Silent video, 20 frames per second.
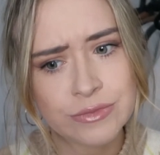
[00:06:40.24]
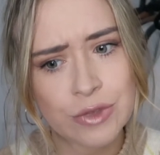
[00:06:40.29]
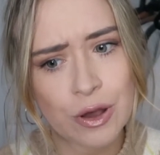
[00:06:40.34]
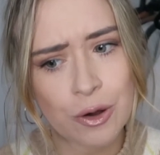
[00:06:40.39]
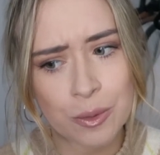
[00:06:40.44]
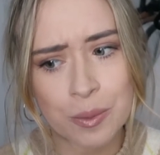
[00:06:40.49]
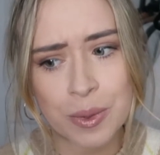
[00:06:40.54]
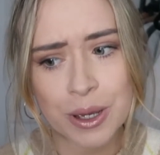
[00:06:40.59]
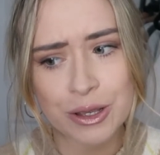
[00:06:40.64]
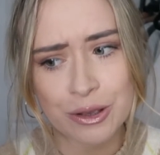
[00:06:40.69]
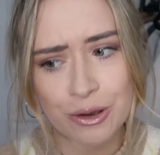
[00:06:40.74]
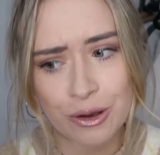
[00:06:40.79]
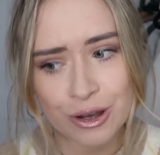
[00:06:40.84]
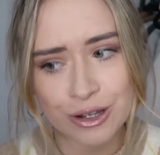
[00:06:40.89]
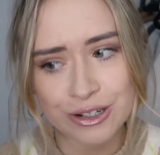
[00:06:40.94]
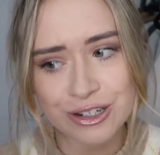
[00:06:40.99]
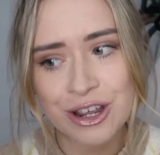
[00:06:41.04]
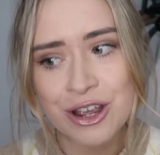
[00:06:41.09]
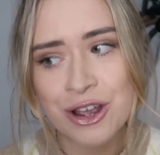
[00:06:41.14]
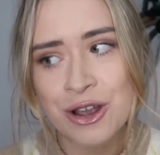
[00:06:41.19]
oh my
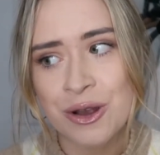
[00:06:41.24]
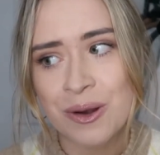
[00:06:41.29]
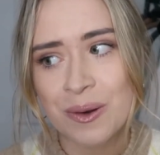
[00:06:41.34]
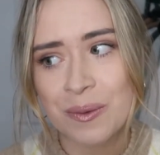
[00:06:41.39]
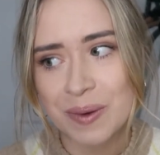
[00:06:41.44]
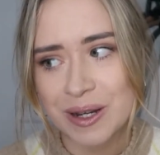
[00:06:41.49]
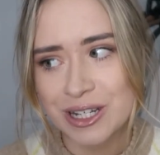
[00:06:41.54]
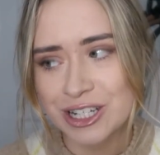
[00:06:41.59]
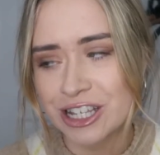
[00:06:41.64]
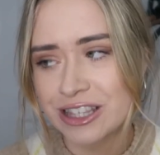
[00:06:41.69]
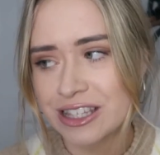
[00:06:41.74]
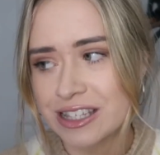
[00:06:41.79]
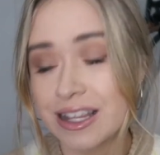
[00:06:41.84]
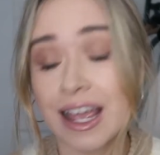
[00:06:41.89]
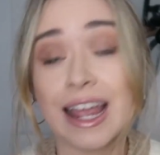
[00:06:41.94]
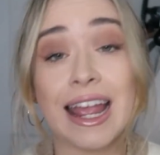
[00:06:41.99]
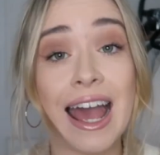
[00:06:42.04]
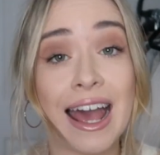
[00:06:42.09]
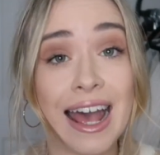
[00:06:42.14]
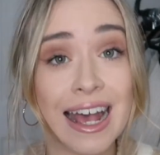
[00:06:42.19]
god, which other site,